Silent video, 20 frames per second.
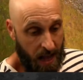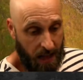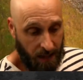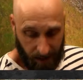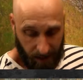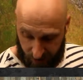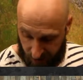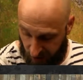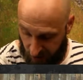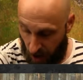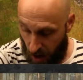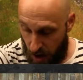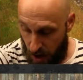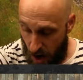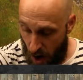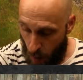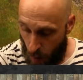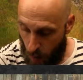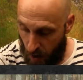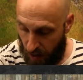Let's start
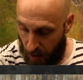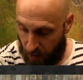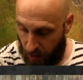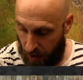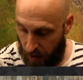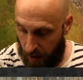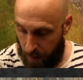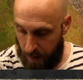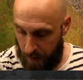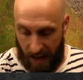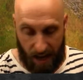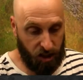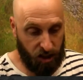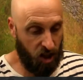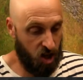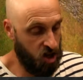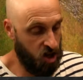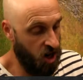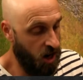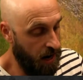with
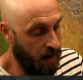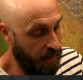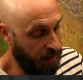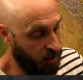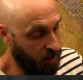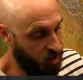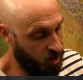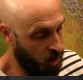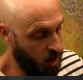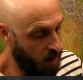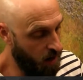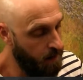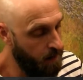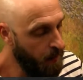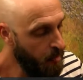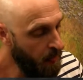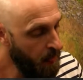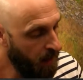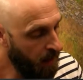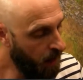Aethersha.
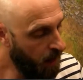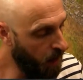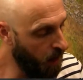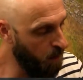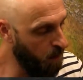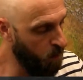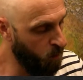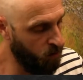Aethersha,